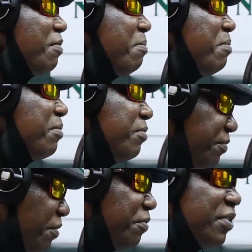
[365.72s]
for
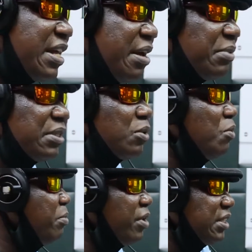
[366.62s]
them. They say,
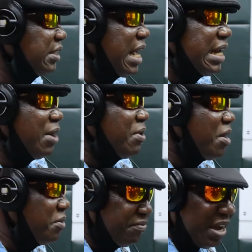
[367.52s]
oh boy, this guy
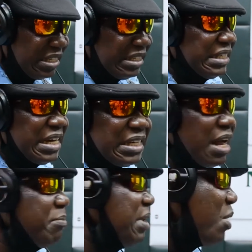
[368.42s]
now, if I dey sing that,
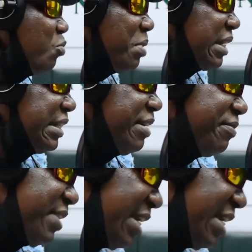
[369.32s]
I be like woman self.